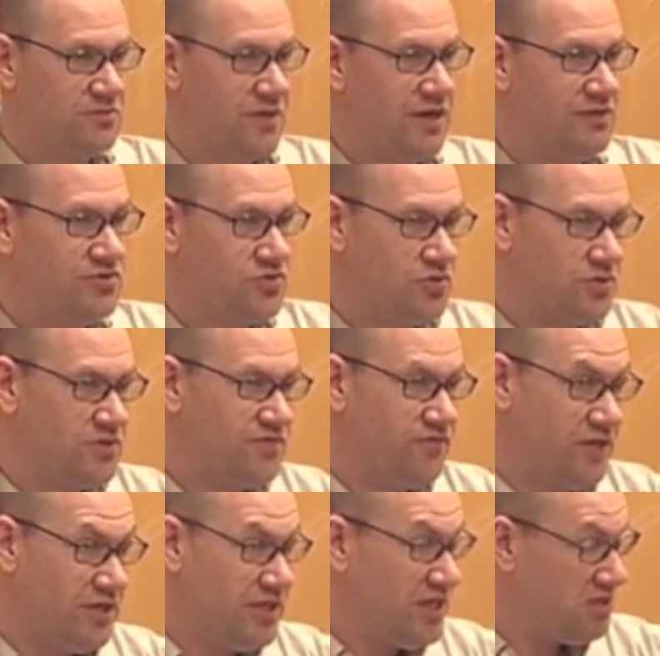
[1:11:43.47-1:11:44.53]
crowdsource
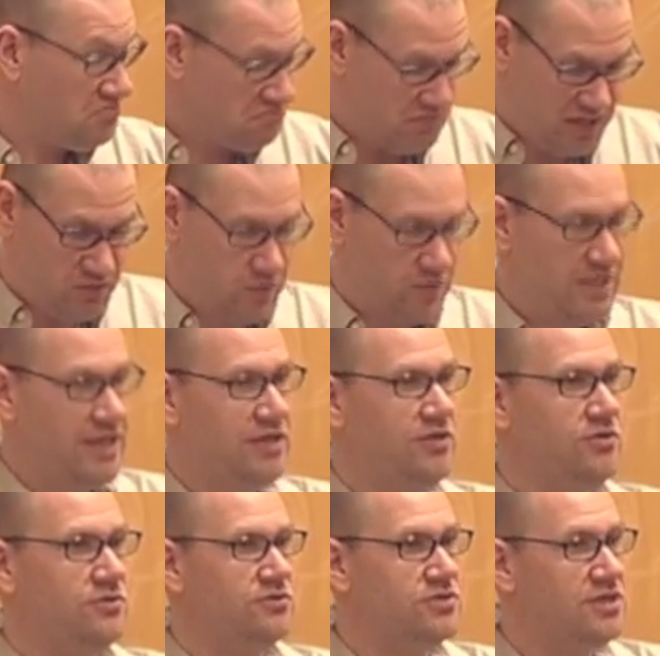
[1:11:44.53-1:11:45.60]
funding, that's what they
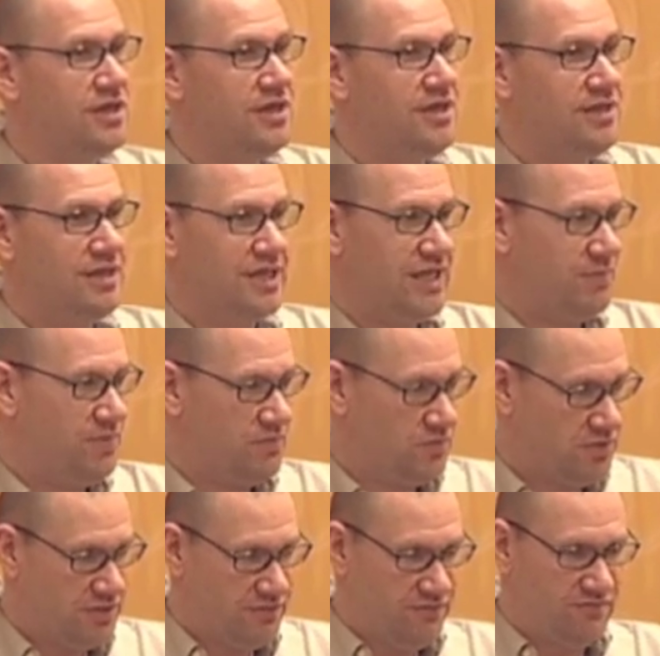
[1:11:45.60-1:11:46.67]
use they get people
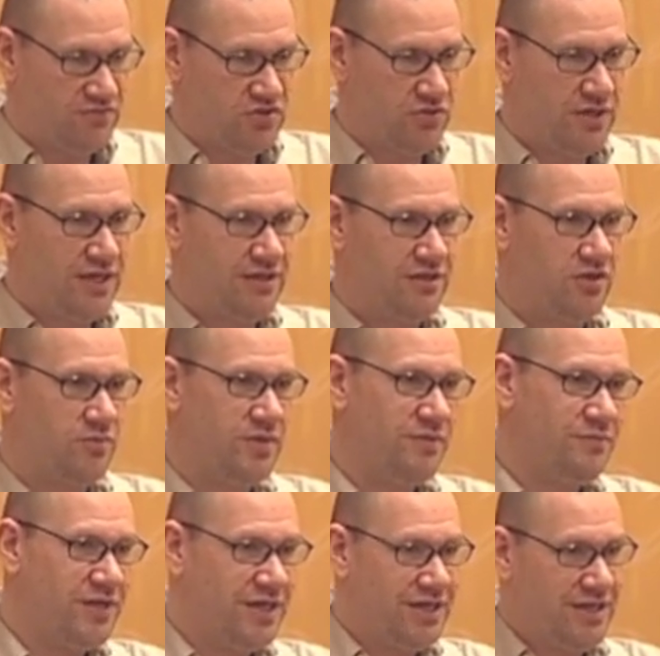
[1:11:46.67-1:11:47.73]
to donate a little bit
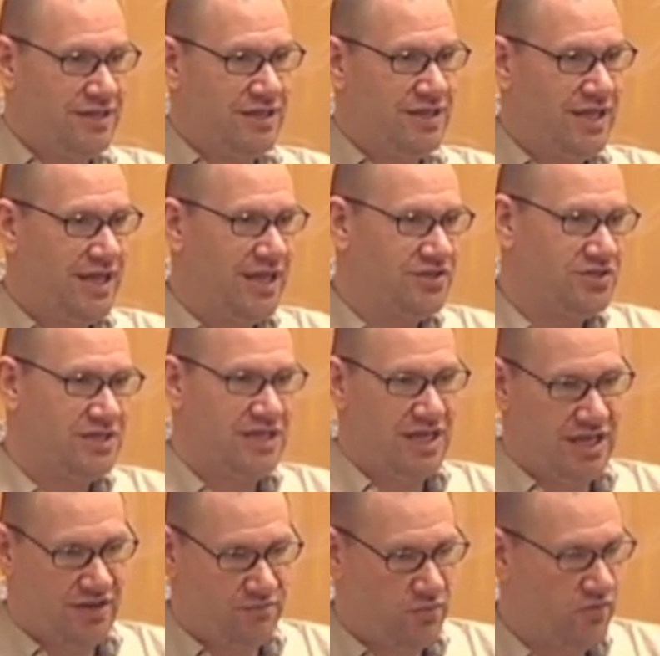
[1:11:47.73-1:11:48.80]
of money, and then they actually
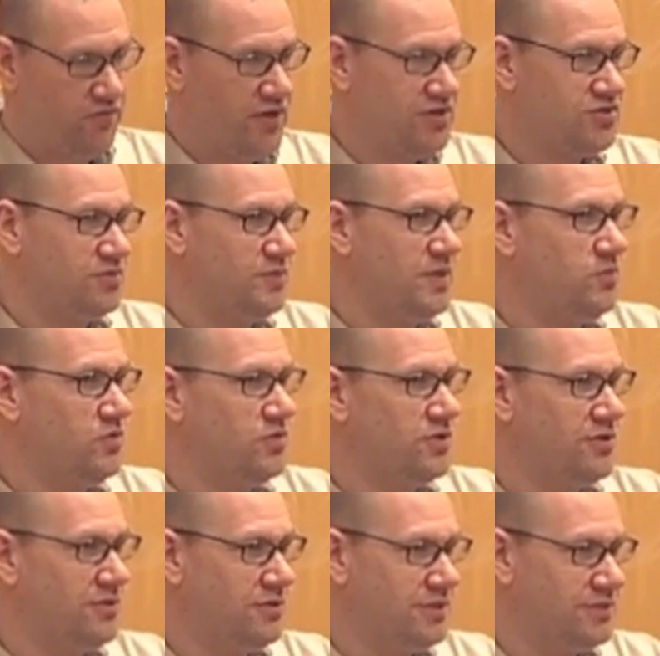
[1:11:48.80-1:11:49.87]
have professional people
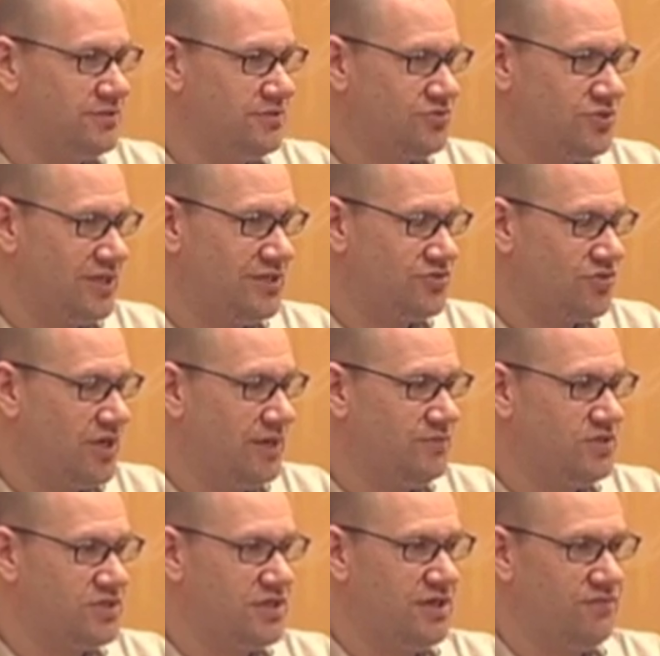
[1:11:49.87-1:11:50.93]
go and transcribe
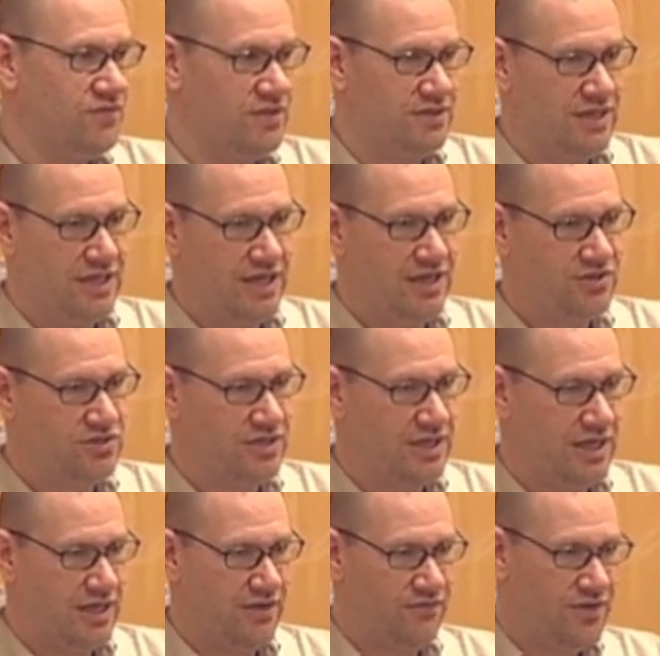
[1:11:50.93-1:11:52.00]
the stuff, and then they actually
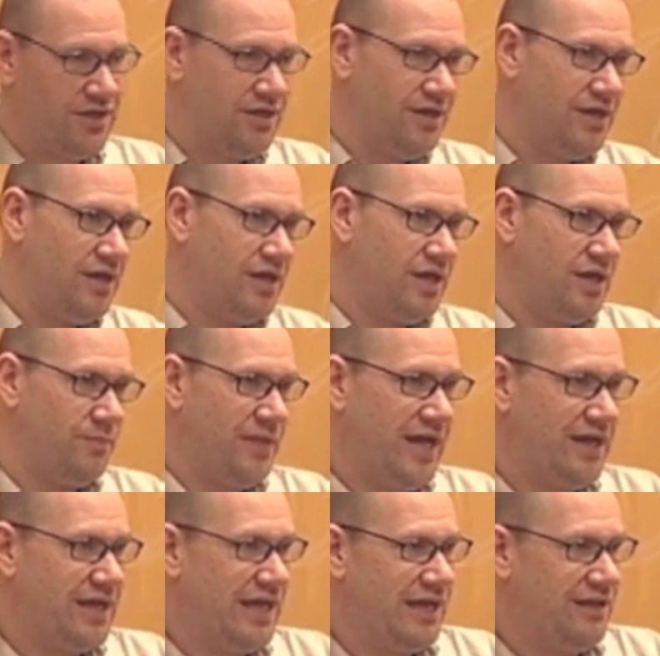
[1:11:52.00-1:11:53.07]
have a
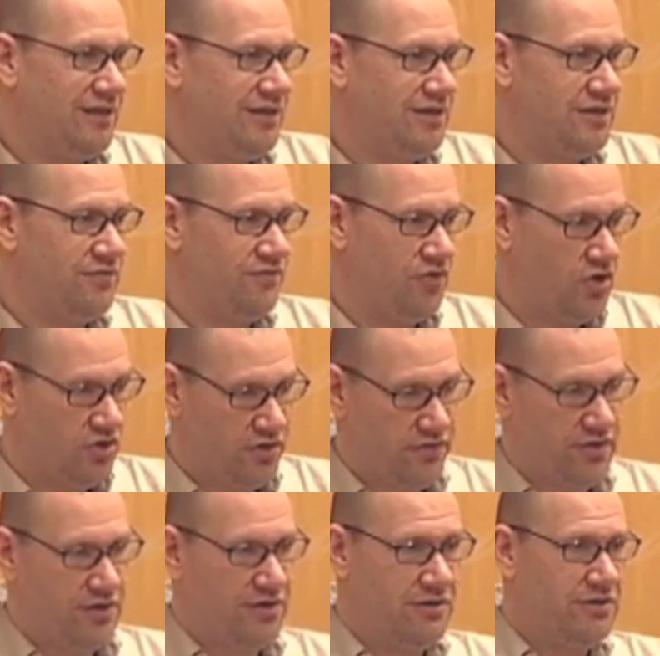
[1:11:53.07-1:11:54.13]
back catalog of all
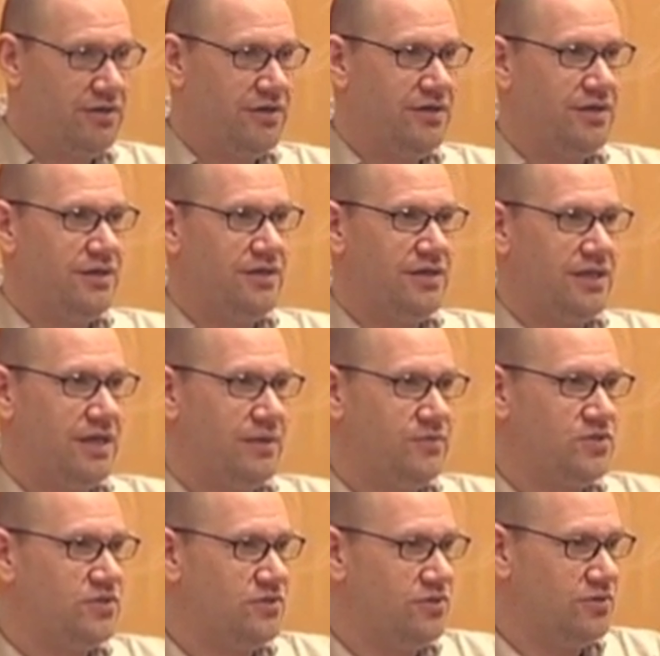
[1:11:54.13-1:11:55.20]
their
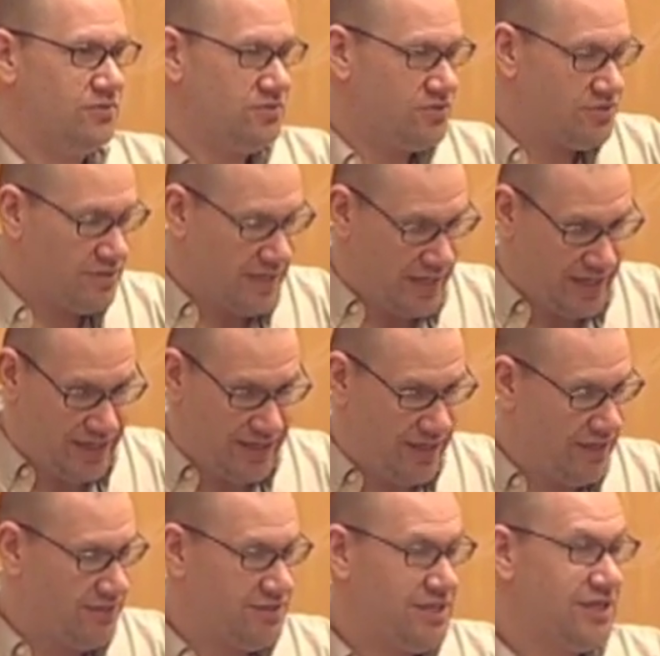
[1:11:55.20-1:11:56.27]
episodes uh,
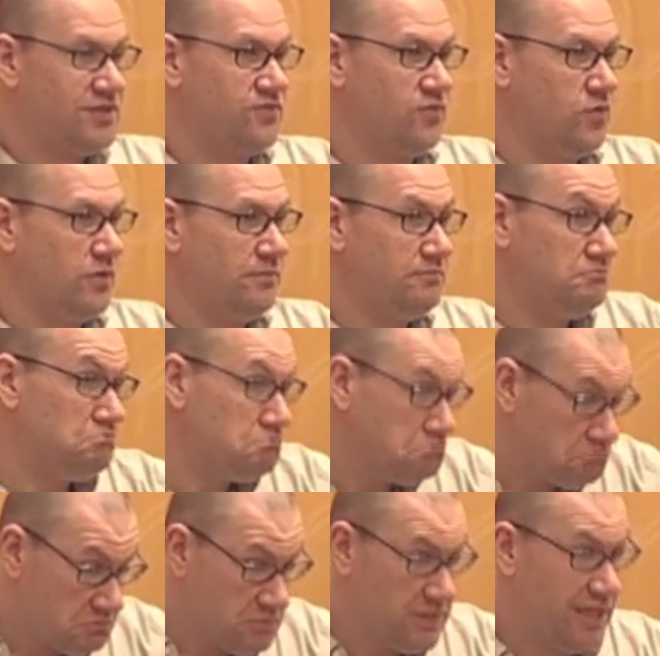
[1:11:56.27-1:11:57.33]
in text form.
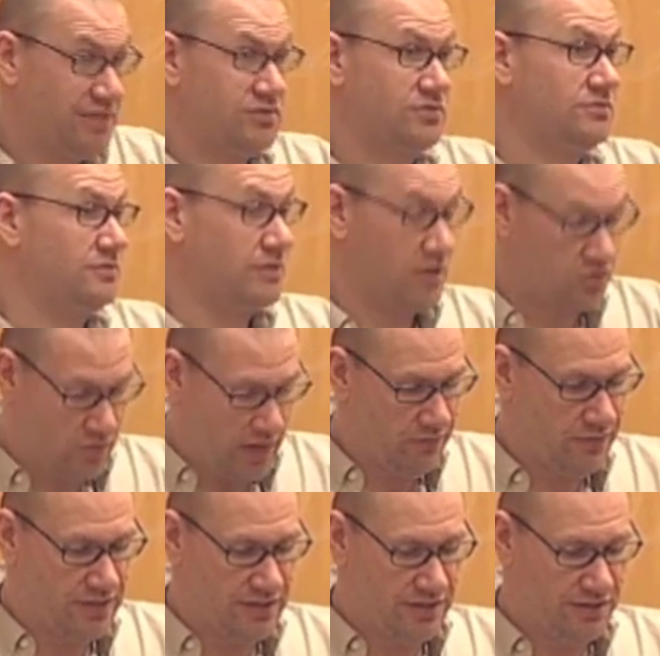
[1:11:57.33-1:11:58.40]
That's a great
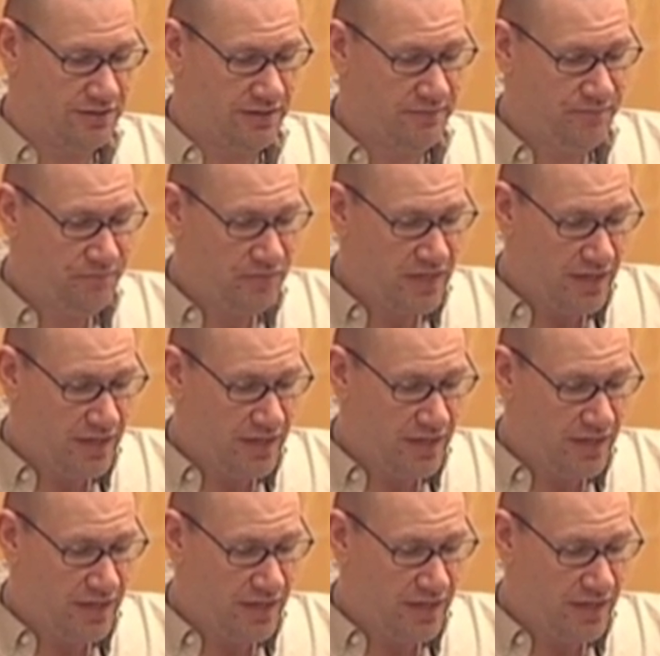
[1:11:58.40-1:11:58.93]
way to do it.